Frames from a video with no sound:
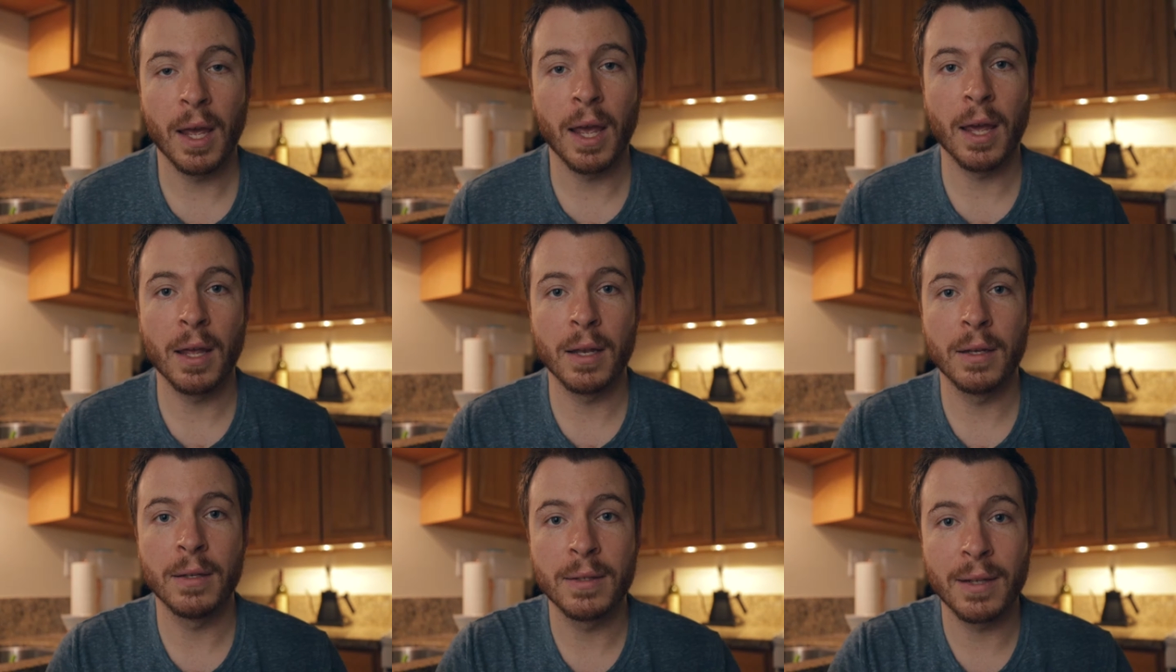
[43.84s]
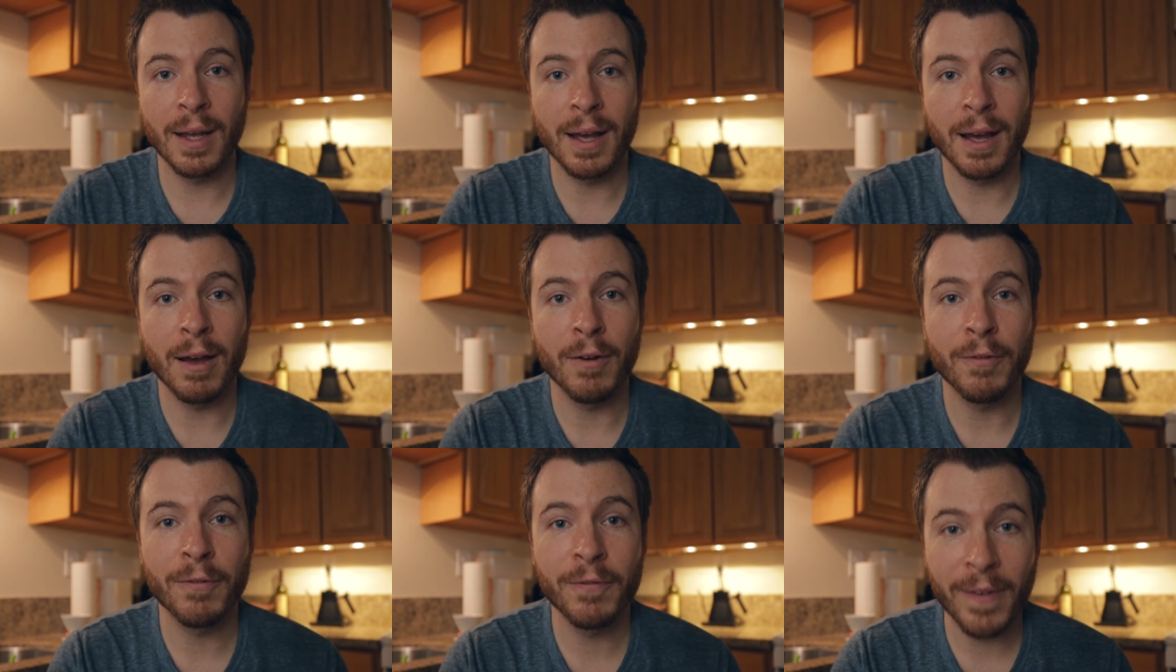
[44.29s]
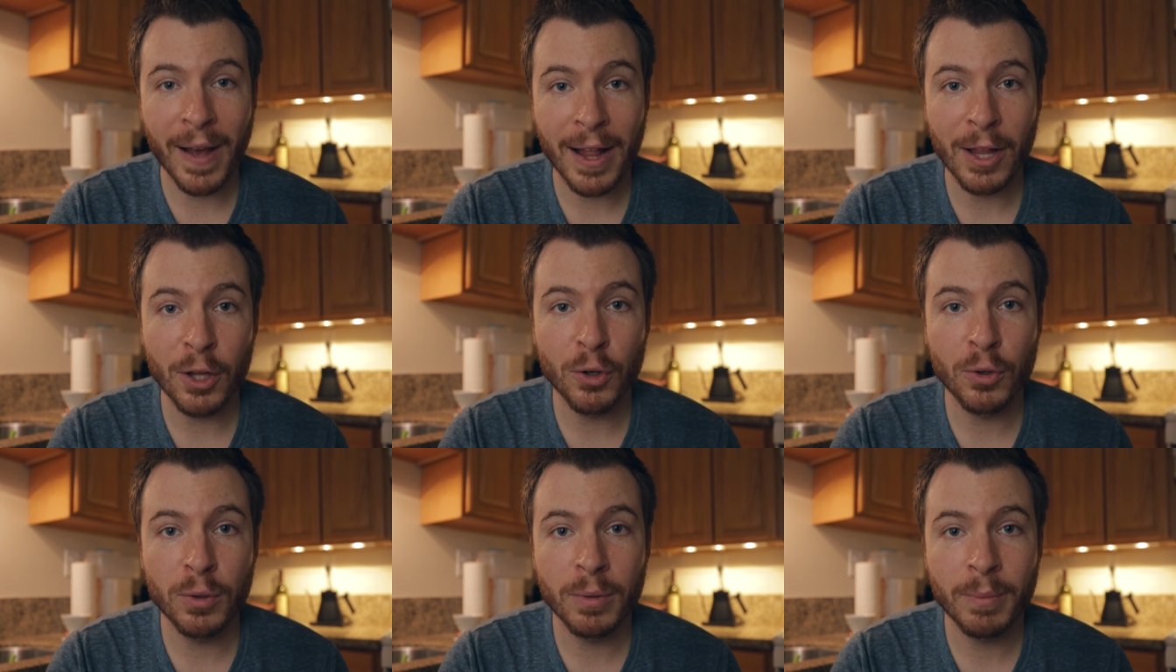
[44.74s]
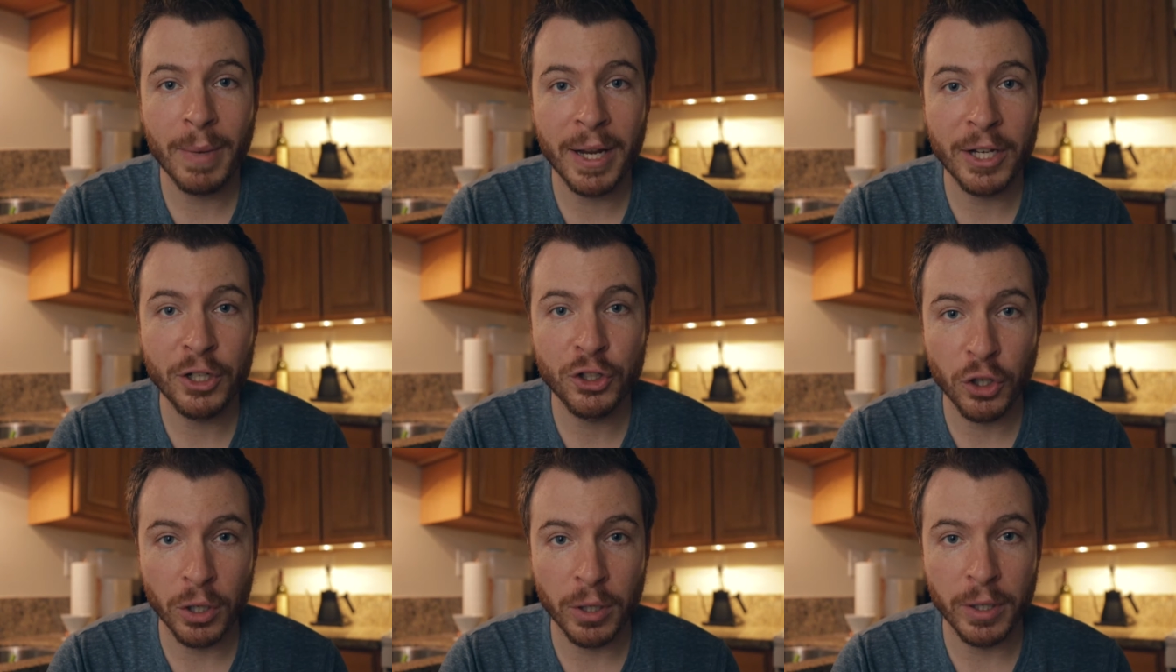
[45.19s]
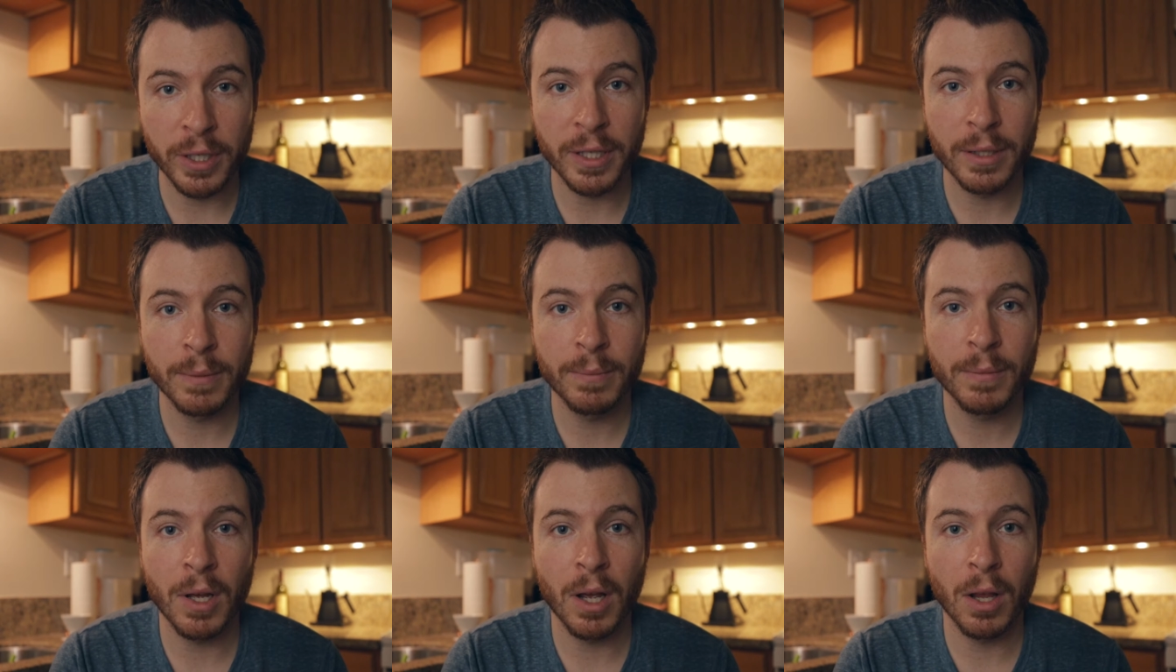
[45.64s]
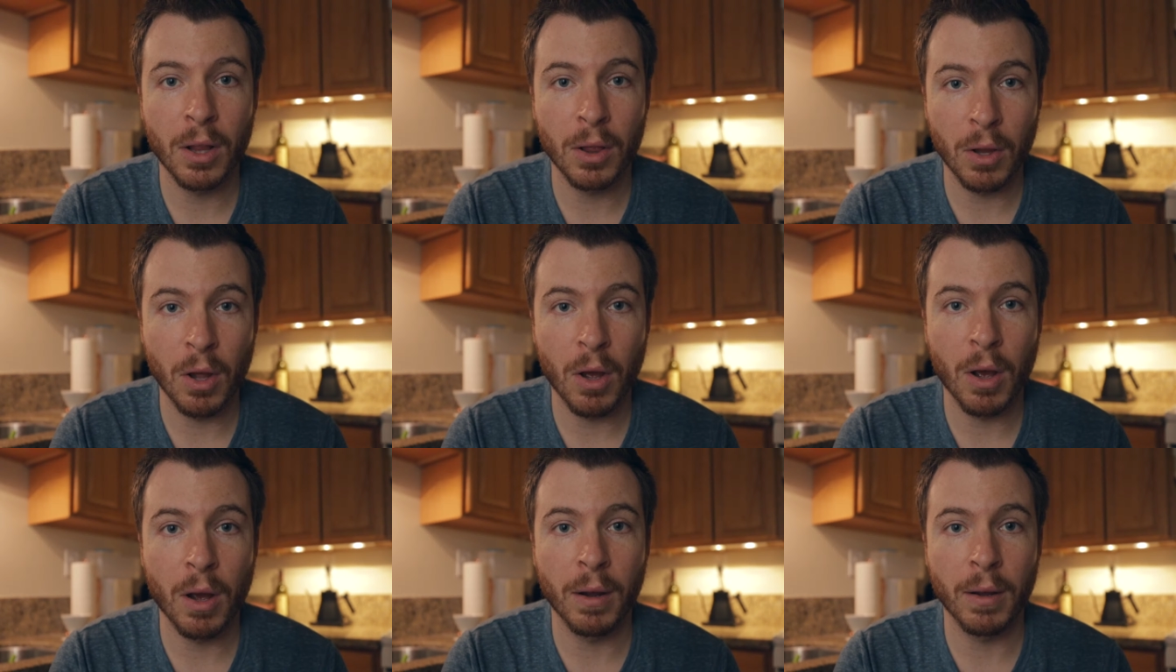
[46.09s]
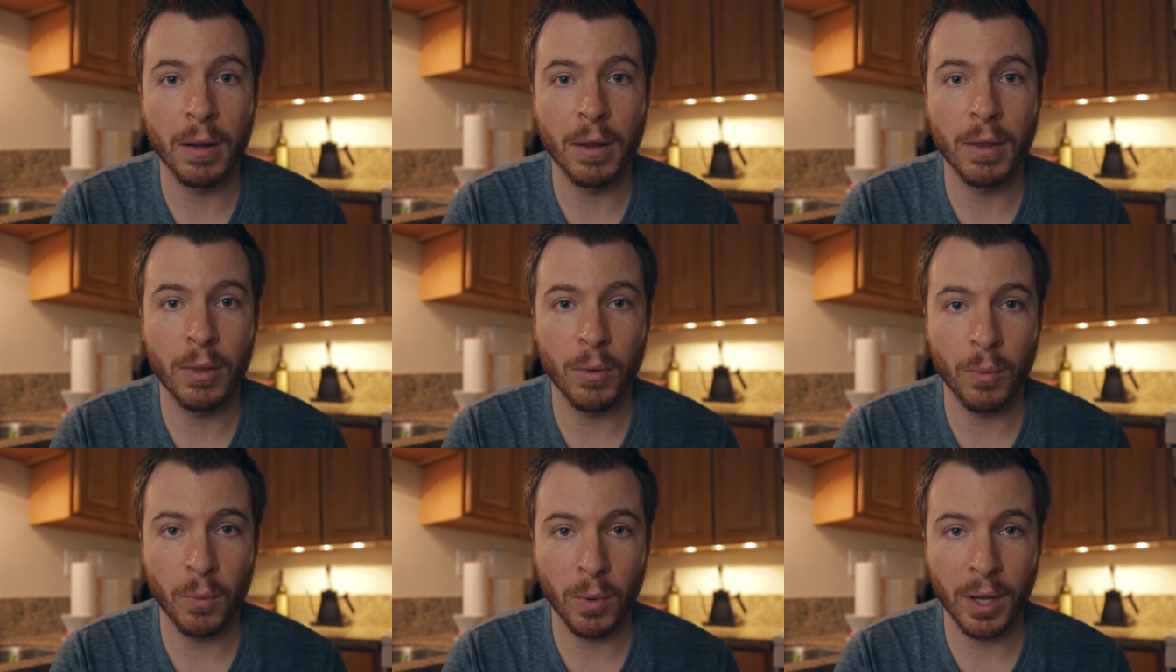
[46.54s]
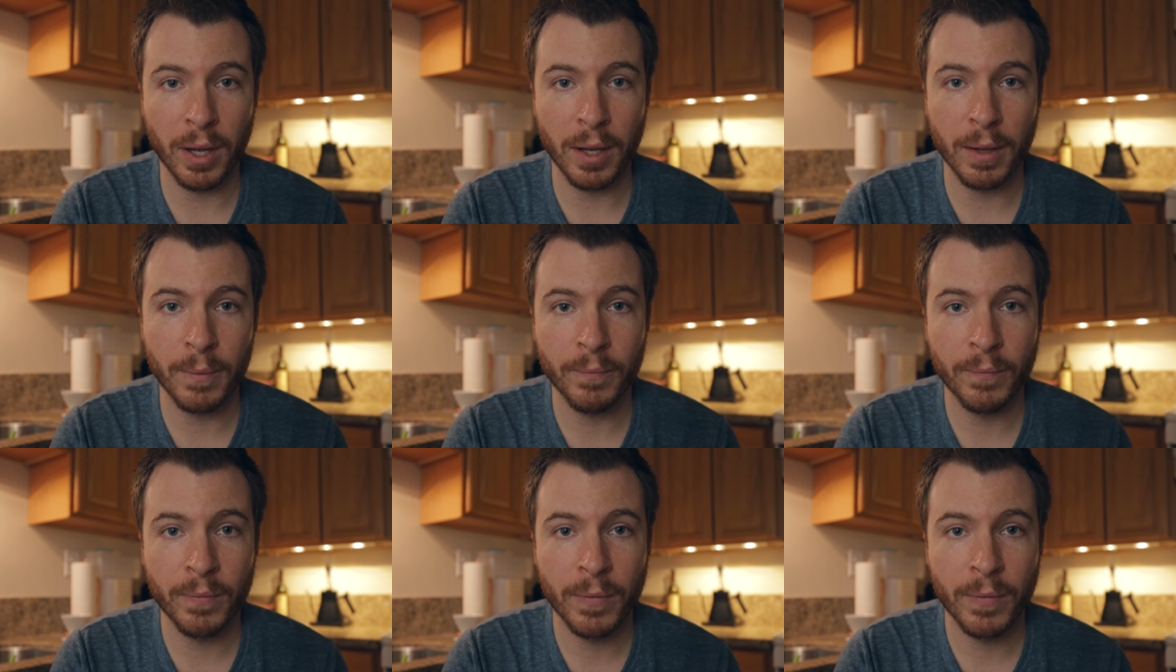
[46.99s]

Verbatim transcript: and uh, follow my journey along the way.